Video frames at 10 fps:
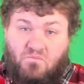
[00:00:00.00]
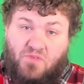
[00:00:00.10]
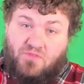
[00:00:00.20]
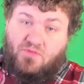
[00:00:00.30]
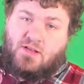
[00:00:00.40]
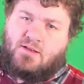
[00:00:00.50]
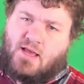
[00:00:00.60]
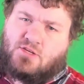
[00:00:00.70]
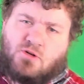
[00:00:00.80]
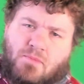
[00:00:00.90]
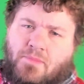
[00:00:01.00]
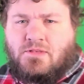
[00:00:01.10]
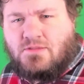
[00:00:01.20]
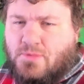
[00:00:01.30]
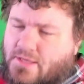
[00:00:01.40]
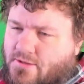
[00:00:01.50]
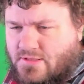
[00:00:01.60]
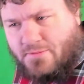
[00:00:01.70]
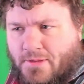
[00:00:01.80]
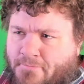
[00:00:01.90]
feel free. National Public Speak
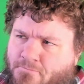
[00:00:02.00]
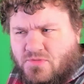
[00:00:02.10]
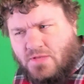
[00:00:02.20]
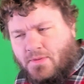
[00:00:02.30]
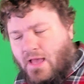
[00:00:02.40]
Sleeping Sleeping.